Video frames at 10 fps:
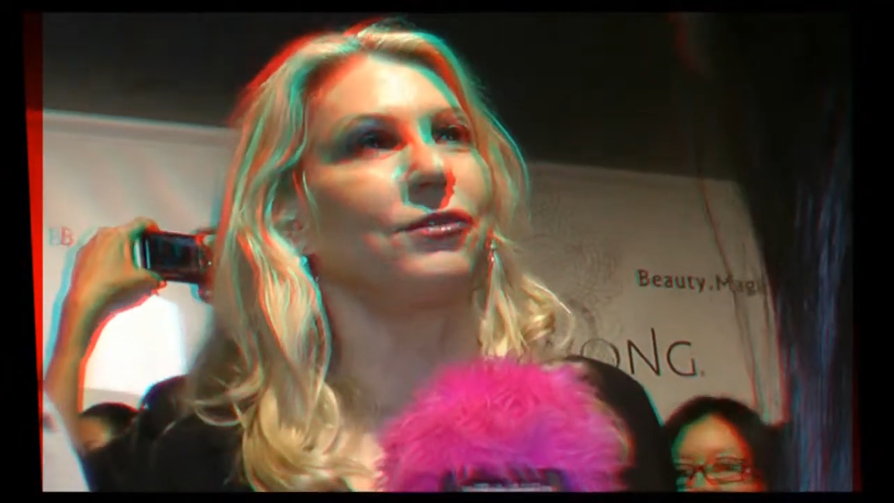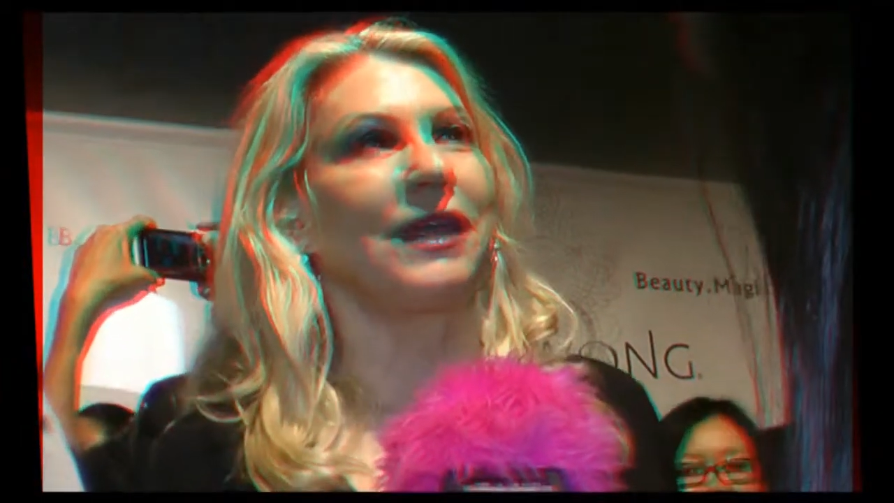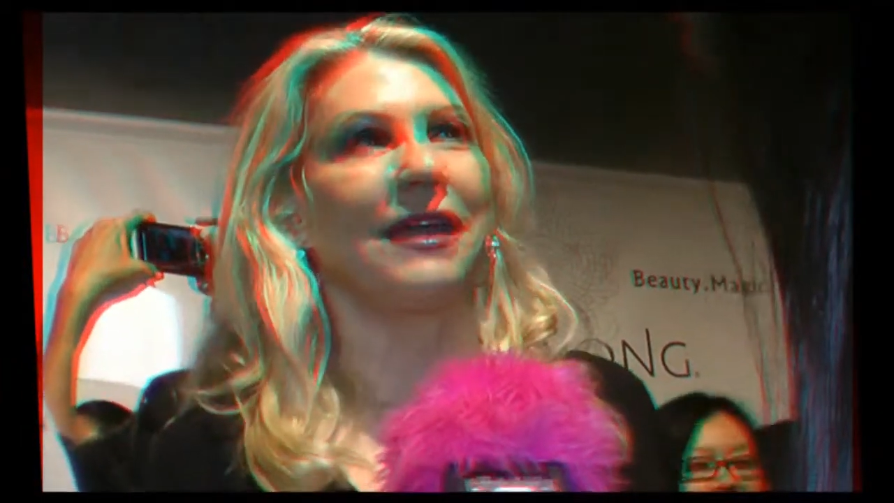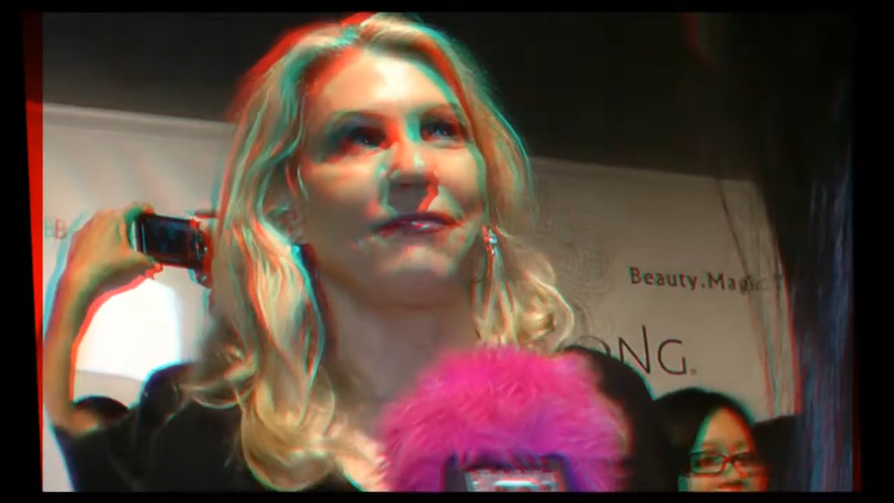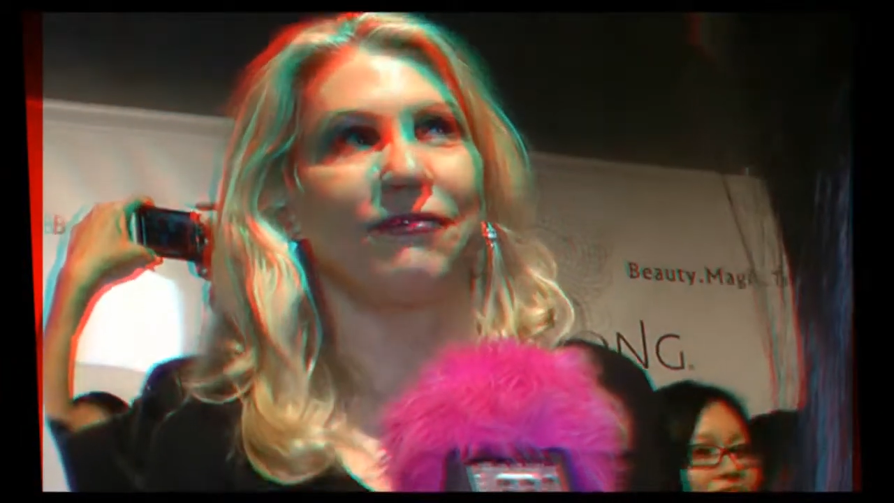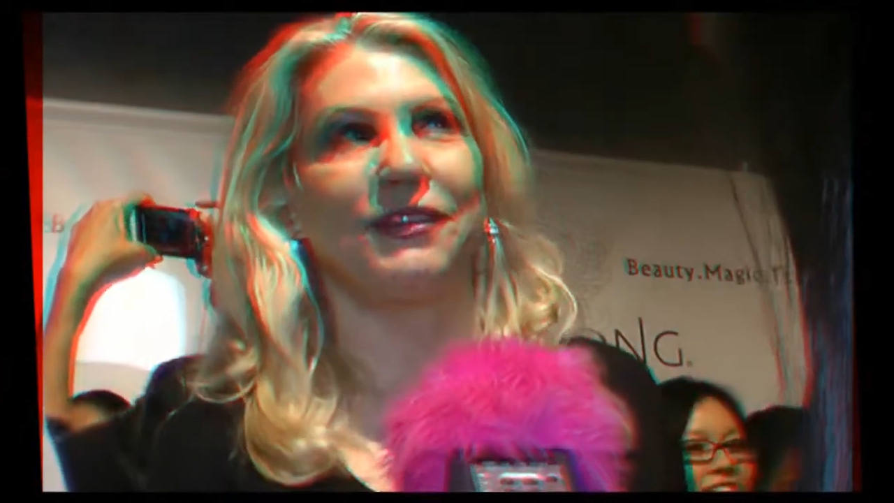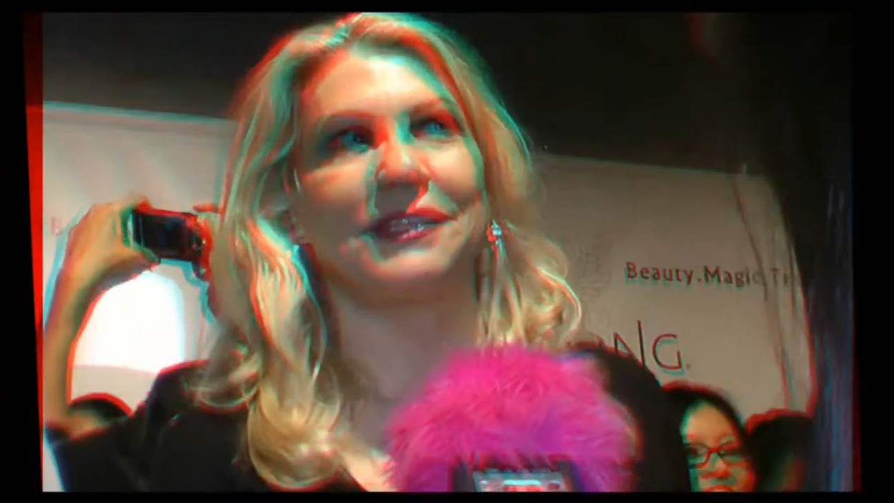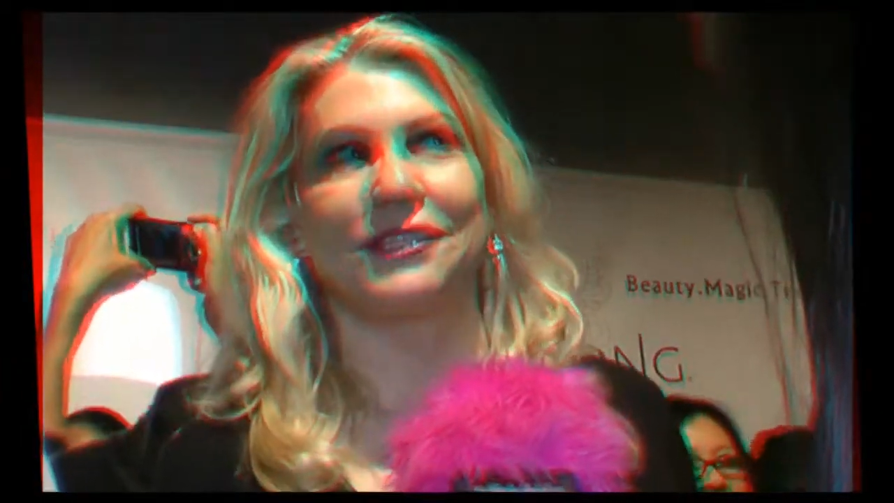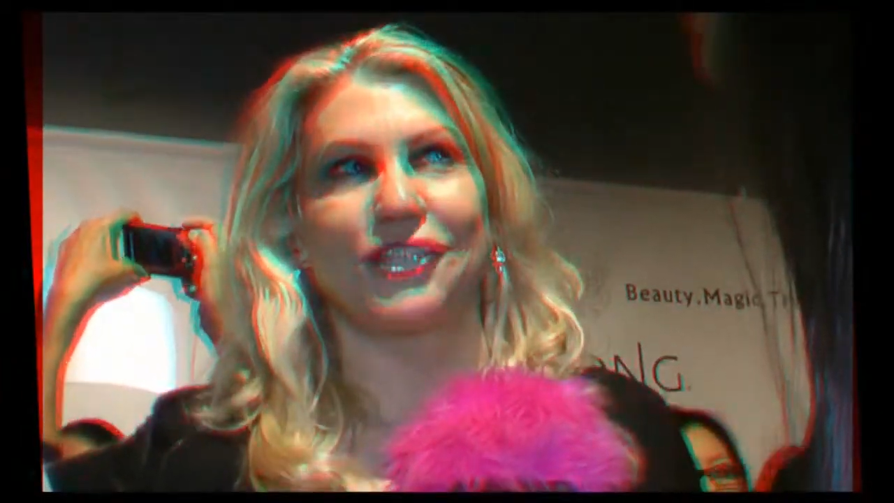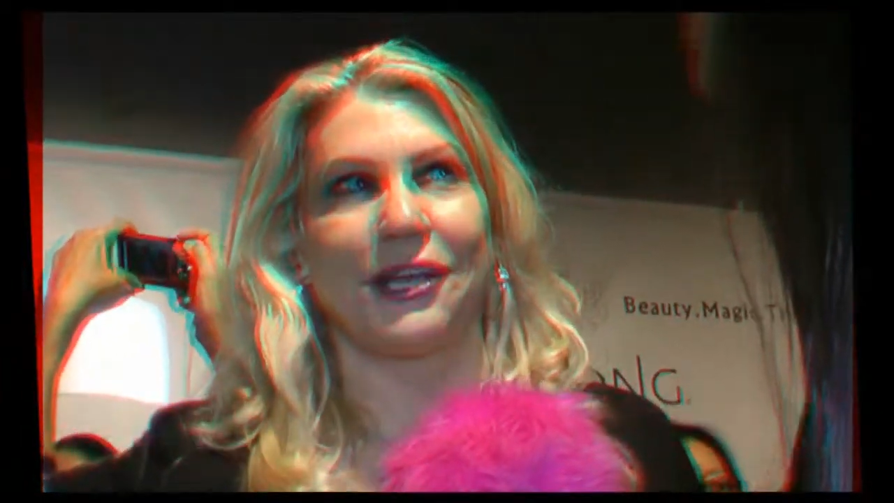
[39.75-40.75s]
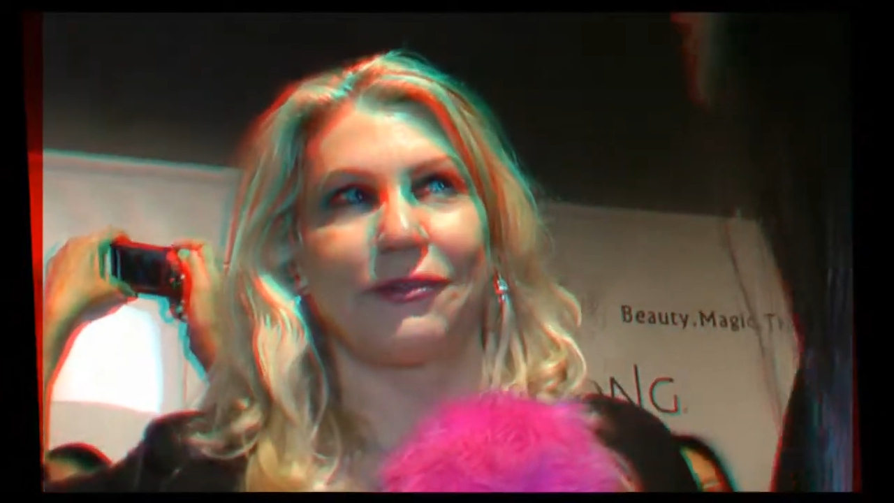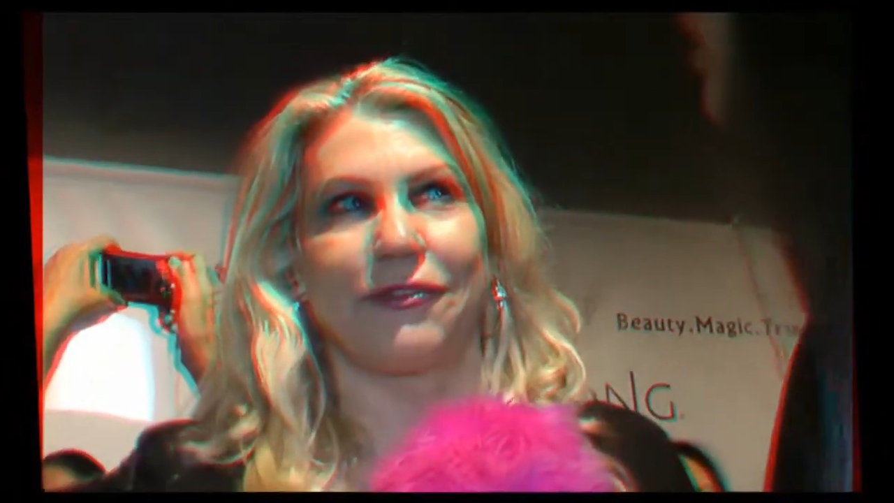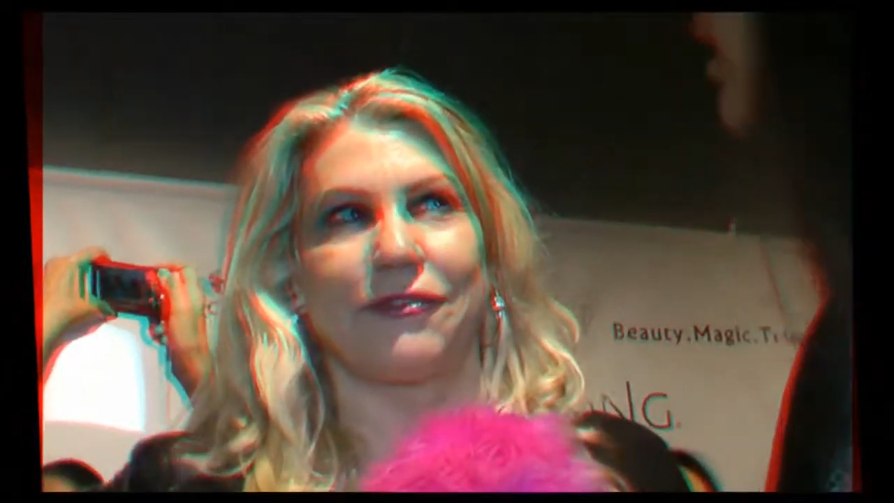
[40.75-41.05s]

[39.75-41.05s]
you can't feed a child